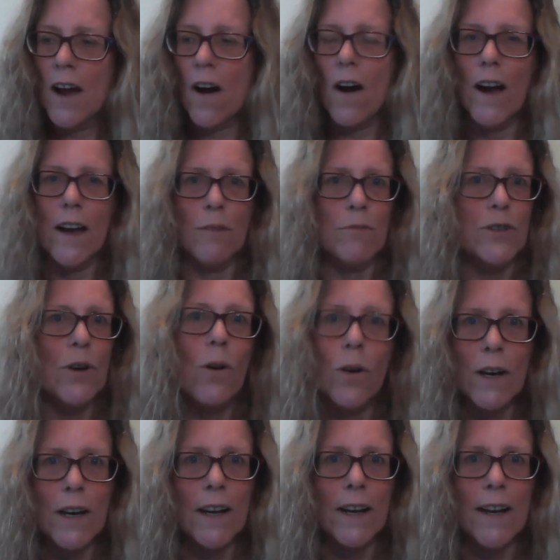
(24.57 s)
I am
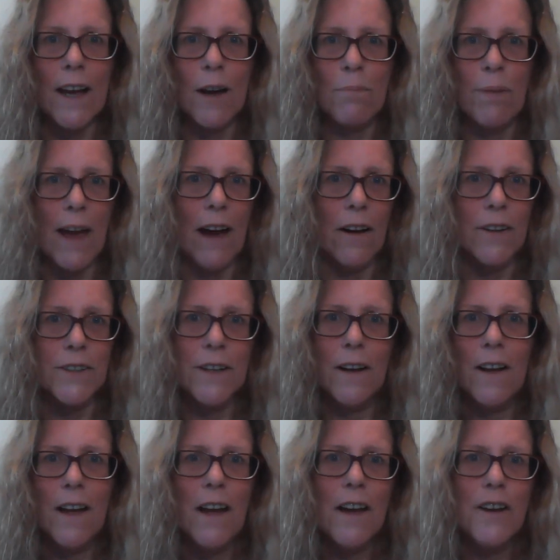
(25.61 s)
talking about
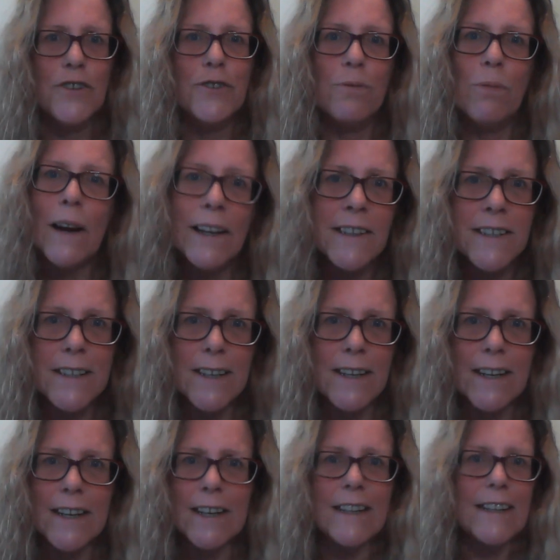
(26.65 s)
20
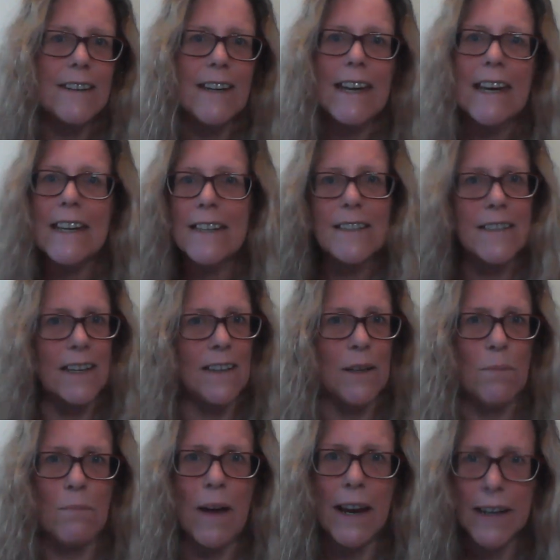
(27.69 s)
years in
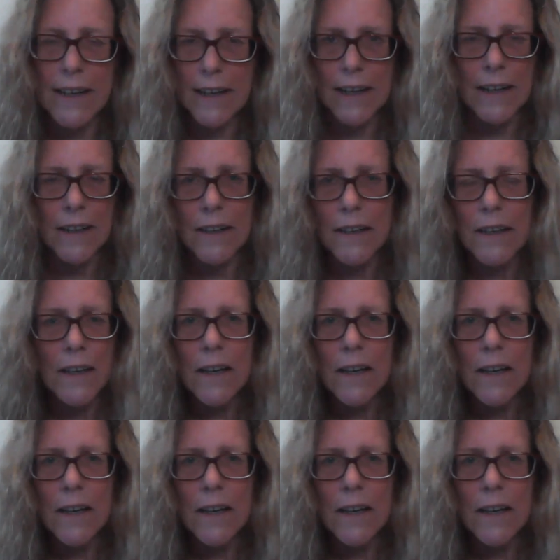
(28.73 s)
the making.